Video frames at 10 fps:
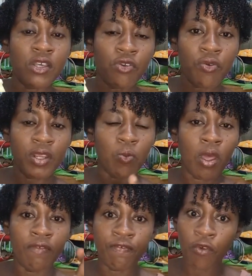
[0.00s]
a great
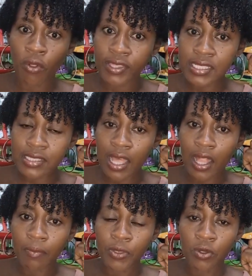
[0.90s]
one for the
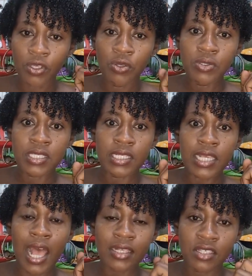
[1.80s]
scalp. You could use
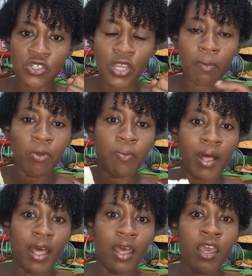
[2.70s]
it as a shampoo
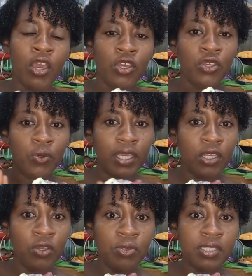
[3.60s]
bar. You
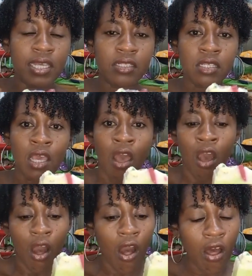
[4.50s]
could use it
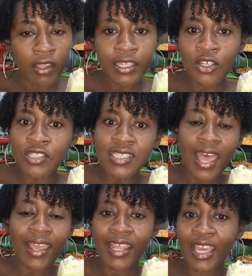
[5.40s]
on your
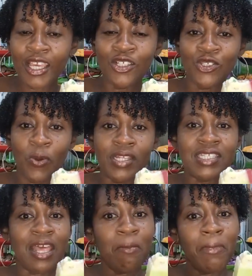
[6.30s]
tired achy
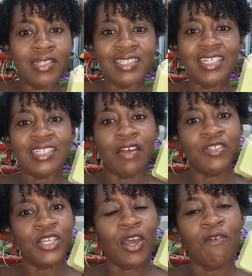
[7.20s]
joints and muscles
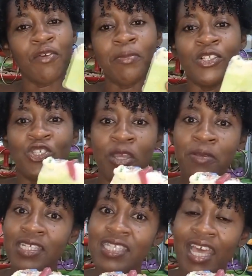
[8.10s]
after you come from the gym,
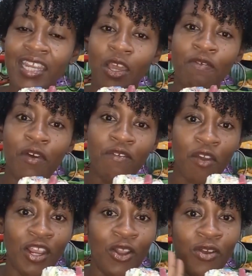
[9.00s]
you're standing up for a
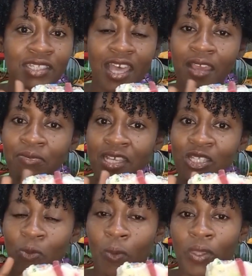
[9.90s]
very long time.
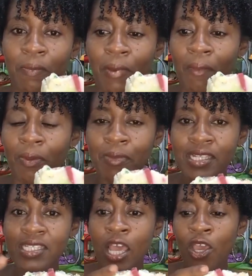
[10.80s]
This one with the
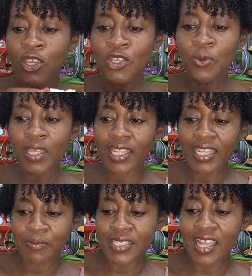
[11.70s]
peppermint
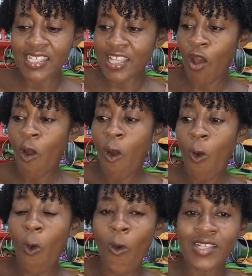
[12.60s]
eucalyptus,
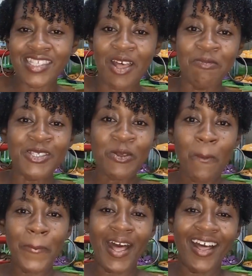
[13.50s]
awesome
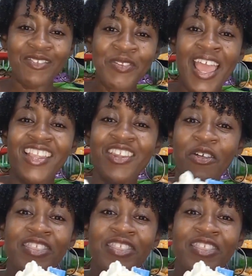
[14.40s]
soap bar. Now